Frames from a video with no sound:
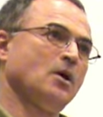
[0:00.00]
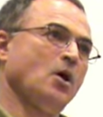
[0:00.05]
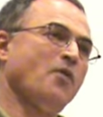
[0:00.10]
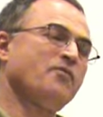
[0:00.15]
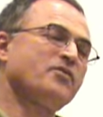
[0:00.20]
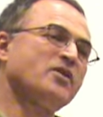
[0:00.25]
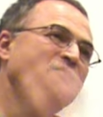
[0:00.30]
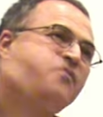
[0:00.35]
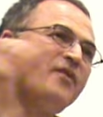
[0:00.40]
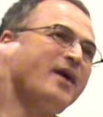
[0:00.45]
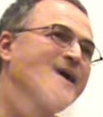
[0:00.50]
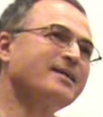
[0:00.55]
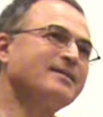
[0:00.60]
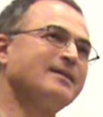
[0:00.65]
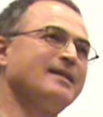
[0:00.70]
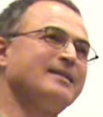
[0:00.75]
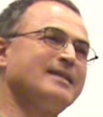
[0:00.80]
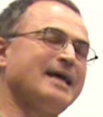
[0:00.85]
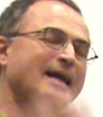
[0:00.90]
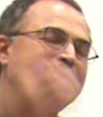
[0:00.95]
of the fact
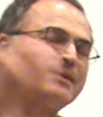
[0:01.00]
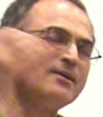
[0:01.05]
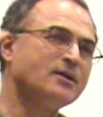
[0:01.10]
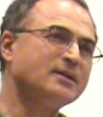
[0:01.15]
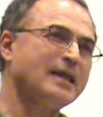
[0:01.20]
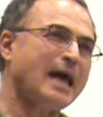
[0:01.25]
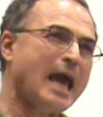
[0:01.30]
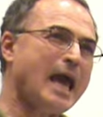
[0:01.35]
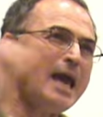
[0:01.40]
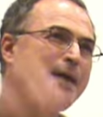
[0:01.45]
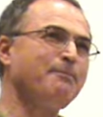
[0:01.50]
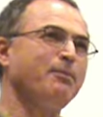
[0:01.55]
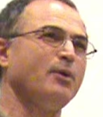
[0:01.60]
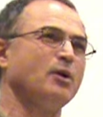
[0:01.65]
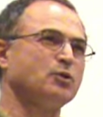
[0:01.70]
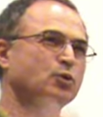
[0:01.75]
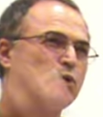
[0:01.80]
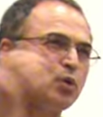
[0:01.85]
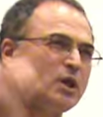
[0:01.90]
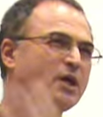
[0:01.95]
that they are not
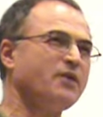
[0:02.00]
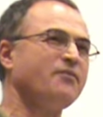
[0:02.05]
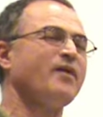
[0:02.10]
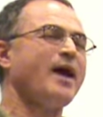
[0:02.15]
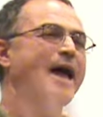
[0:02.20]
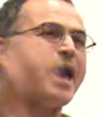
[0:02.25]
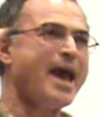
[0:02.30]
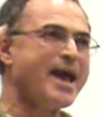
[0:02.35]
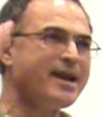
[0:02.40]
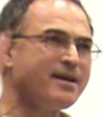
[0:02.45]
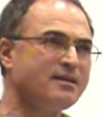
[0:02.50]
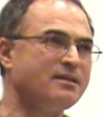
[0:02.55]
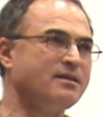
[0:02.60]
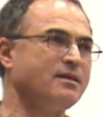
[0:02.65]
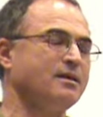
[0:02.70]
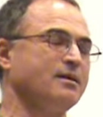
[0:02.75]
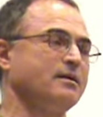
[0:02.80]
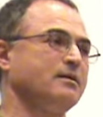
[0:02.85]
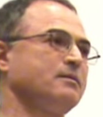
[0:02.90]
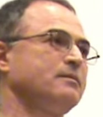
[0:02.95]
able to give
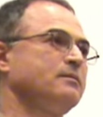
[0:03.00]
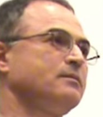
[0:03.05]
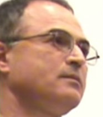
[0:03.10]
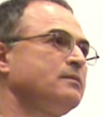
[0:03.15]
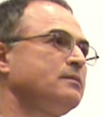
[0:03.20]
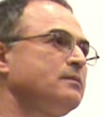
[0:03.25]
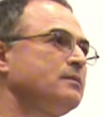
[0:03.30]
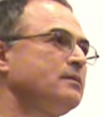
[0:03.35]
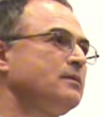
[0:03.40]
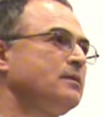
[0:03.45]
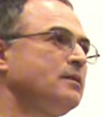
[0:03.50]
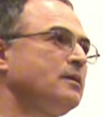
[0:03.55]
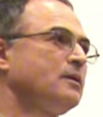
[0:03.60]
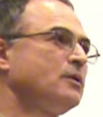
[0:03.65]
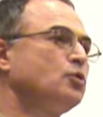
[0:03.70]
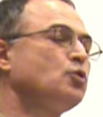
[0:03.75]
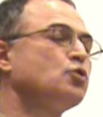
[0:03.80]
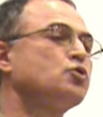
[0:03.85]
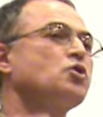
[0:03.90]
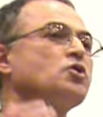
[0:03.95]
anything
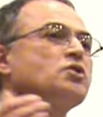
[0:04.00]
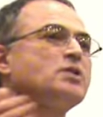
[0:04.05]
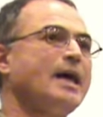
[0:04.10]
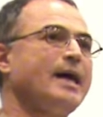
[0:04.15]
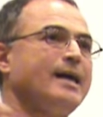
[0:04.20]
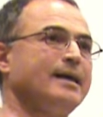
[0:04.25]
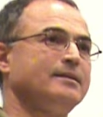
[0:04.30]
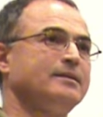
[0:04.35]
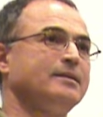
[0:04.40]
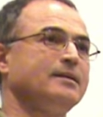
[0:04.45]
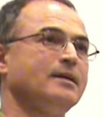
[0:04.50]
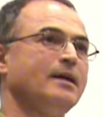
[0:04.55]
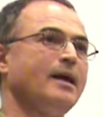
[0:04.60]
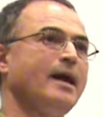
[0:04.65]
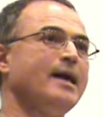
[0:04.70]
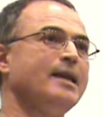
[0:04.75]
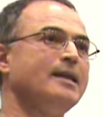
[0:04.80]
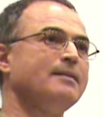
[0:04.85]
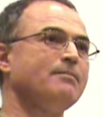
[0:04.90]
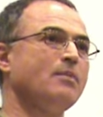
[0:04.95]
to
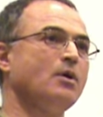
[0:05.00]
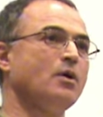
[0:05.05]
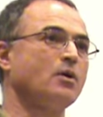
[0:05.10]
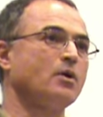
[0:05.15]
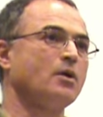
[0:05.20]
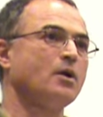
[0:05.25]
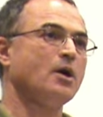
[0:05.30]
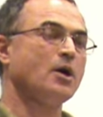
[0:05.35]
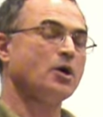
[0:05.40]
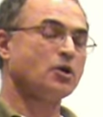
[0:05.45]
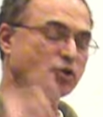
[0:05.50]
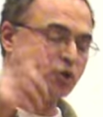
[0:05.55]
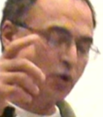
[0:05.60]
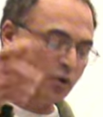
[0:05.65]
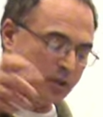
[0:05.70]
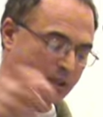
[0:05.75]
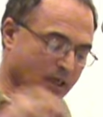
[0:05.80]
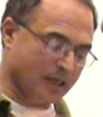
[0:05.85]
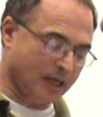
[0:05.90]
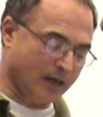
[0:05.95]
society anymore.
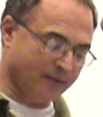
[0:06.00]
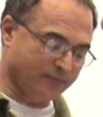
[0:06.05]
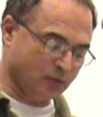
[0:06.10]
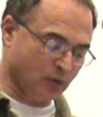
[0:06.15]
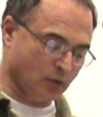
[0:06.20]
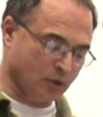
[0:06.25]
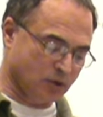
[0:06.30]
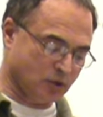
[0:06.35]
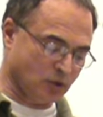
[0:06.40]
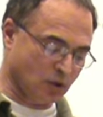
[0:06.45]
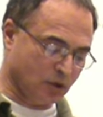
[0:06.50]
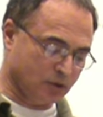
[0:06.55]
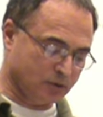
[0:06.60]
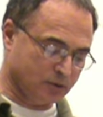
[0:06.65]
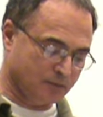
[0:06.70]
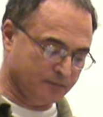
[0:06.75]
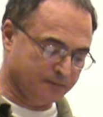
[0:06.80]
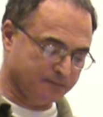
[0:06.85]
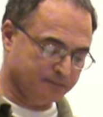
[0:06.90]
So they have to resort